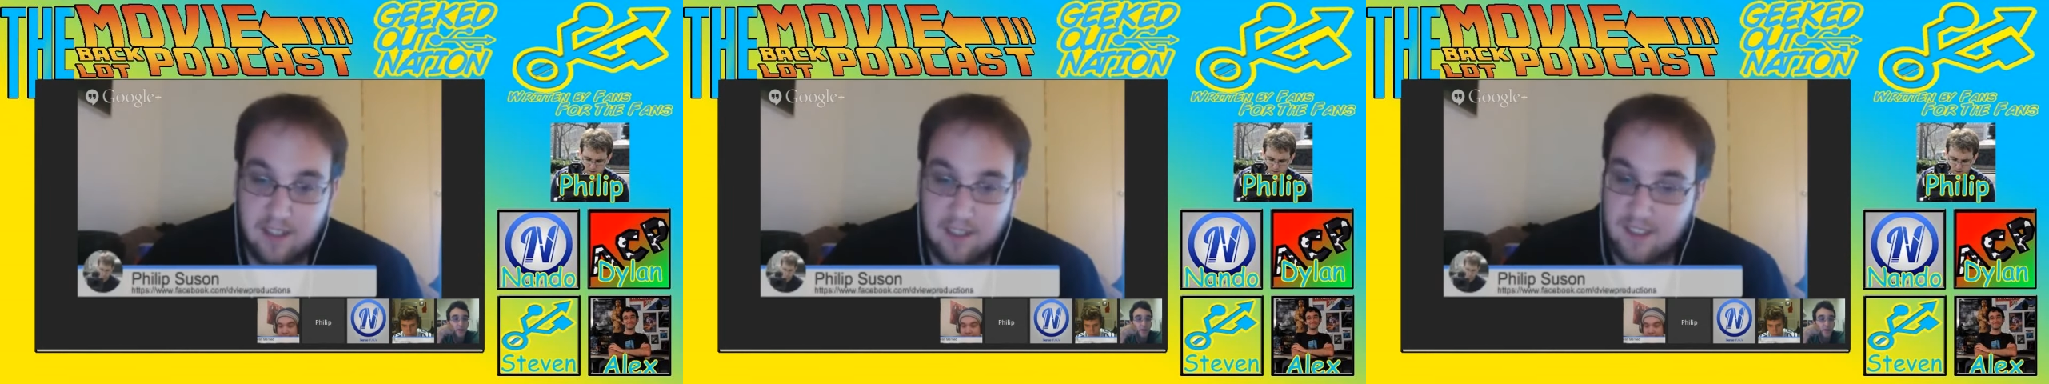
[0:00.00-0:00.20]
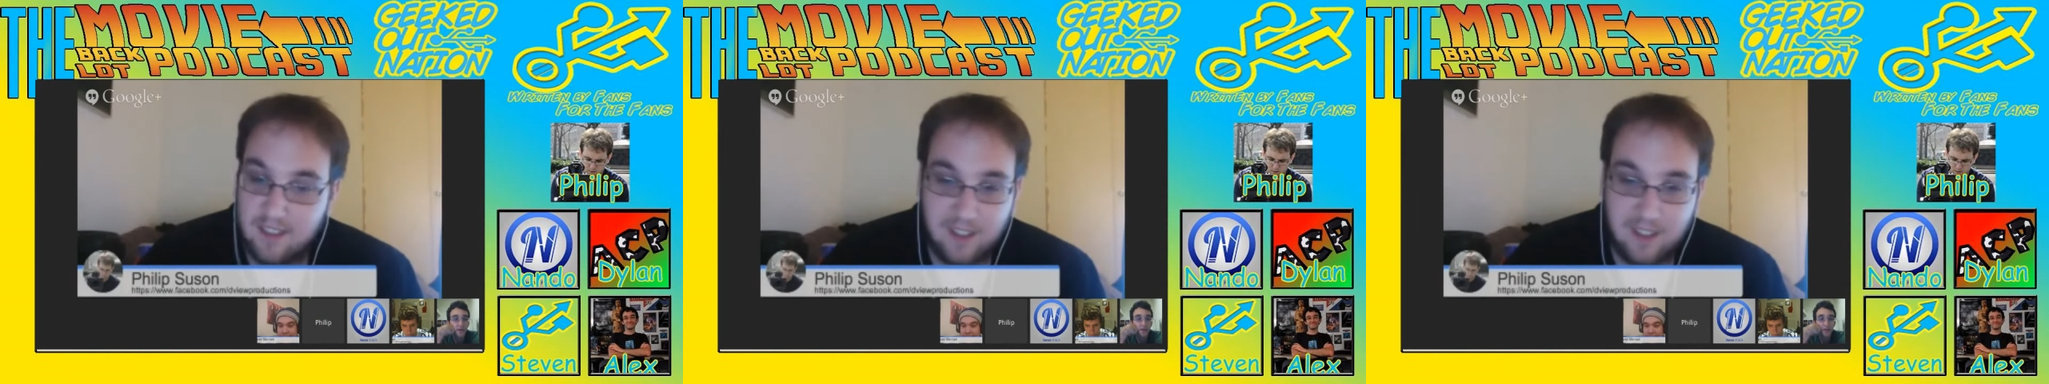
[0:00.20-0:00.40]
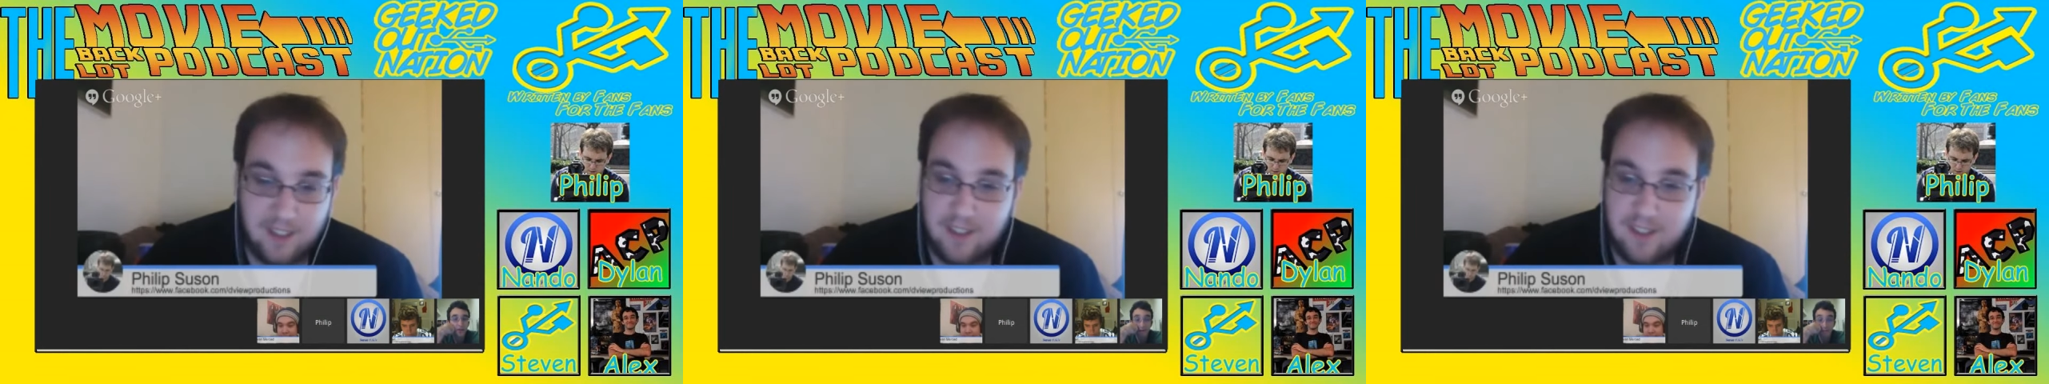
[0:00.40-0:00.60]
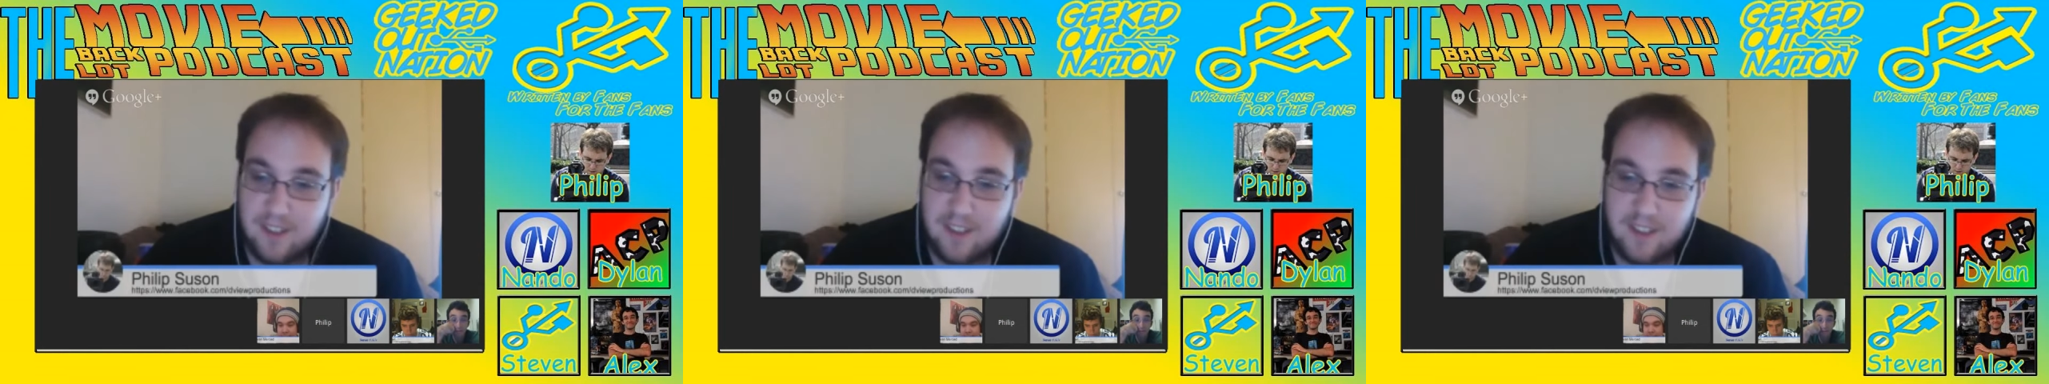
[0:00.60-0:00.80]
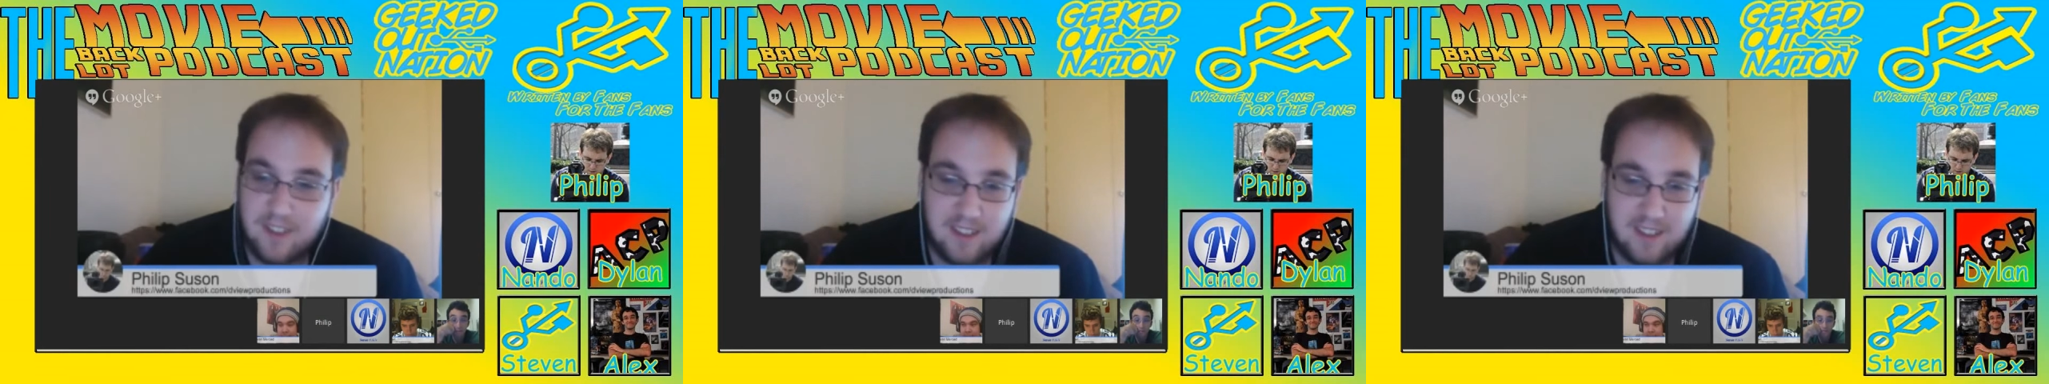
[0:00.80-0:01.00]
so who
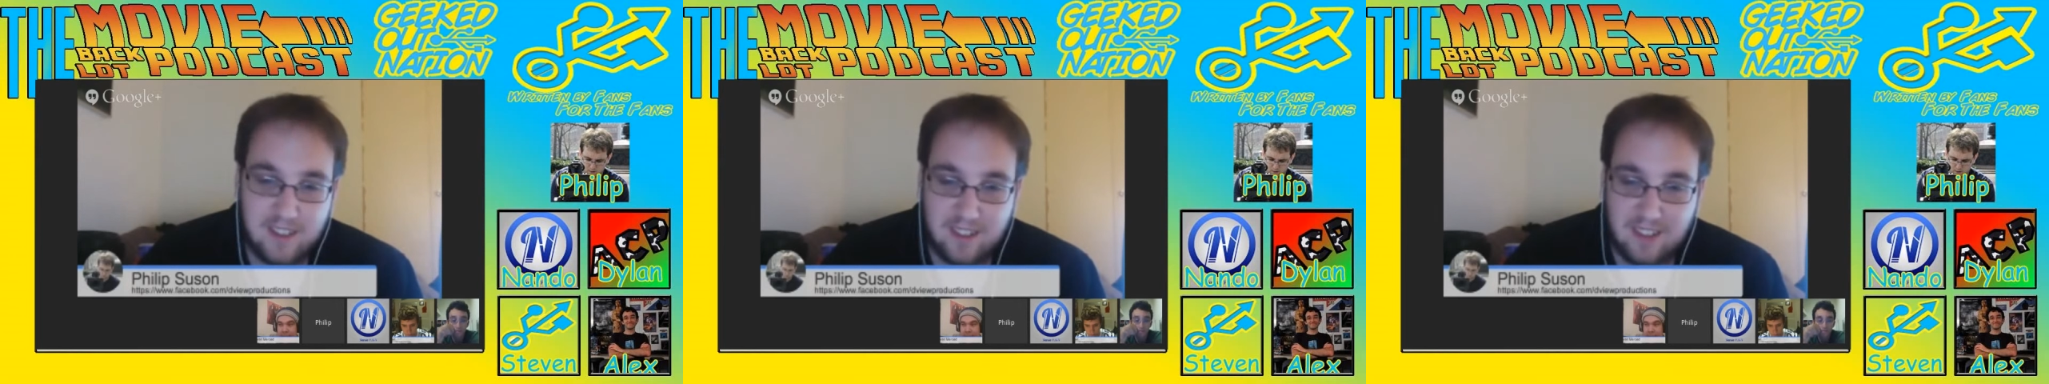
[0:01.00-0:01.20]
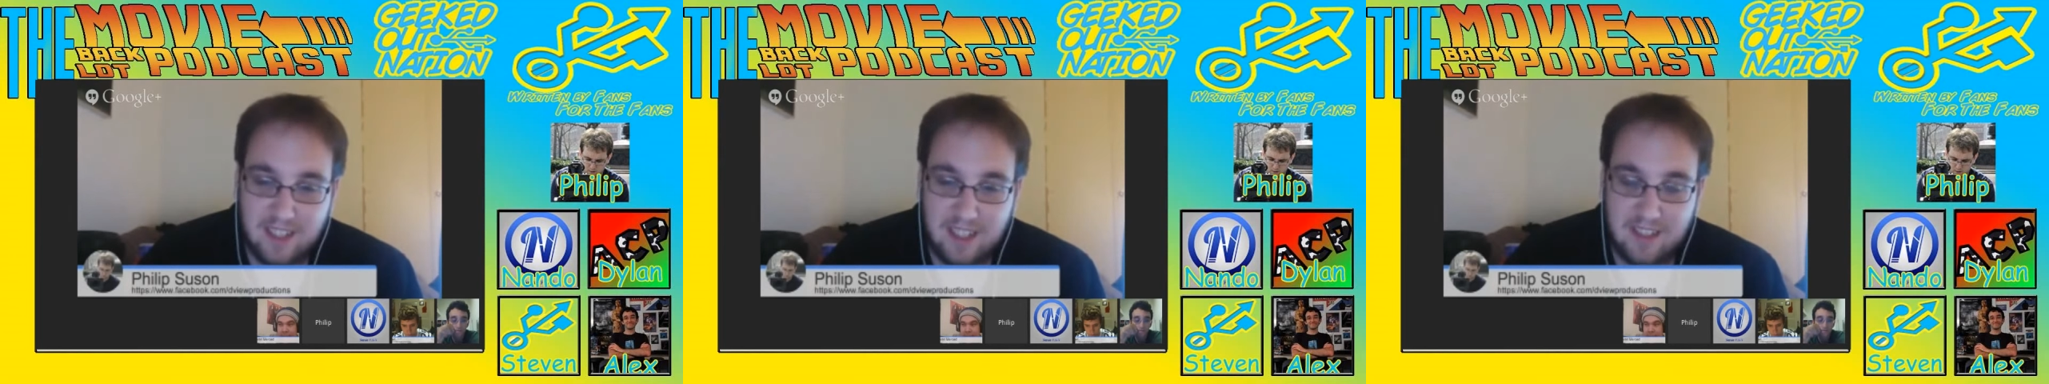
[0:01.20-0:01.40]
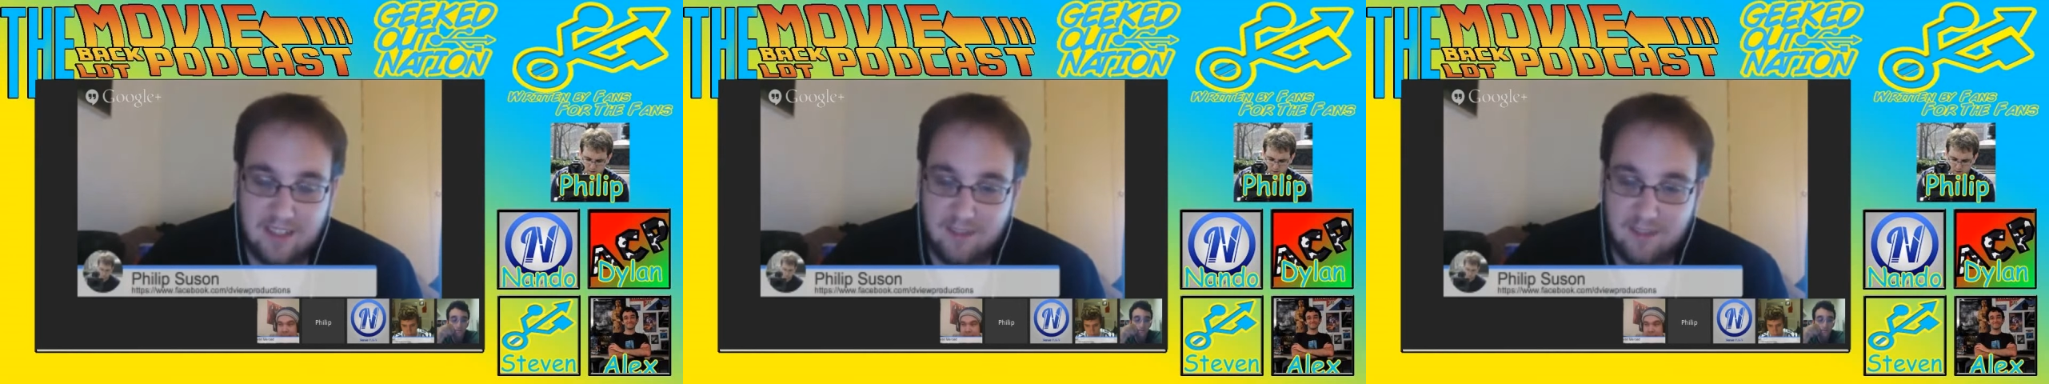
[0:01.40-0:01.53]
knows? And